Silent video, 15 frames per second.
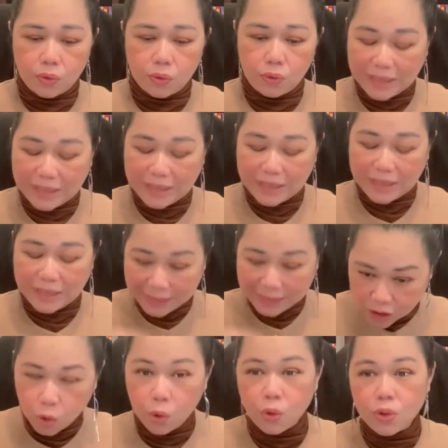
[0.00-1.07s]
certain
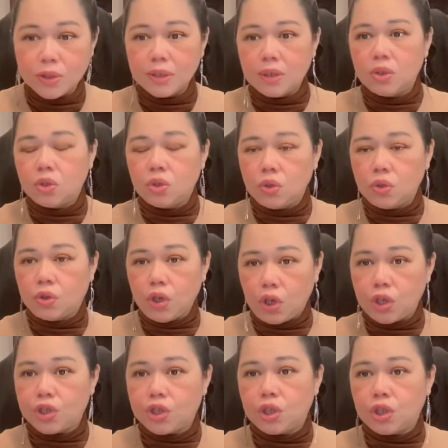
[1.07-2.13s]
schools to
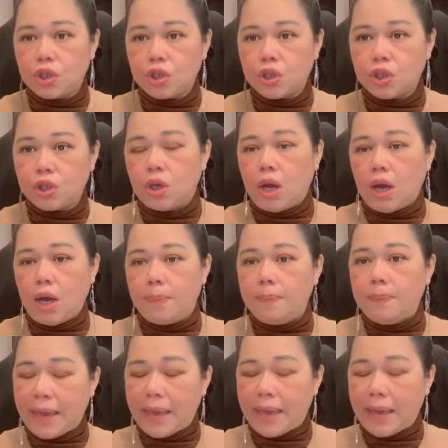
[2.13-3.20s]
teach
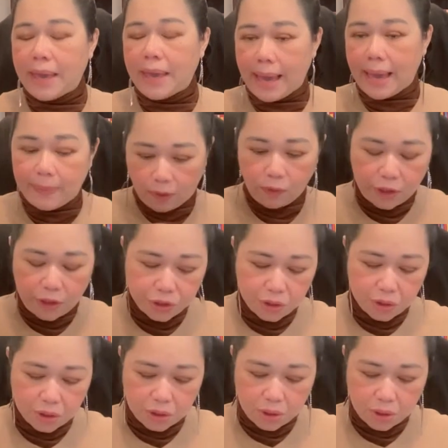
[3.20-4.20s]
BM language.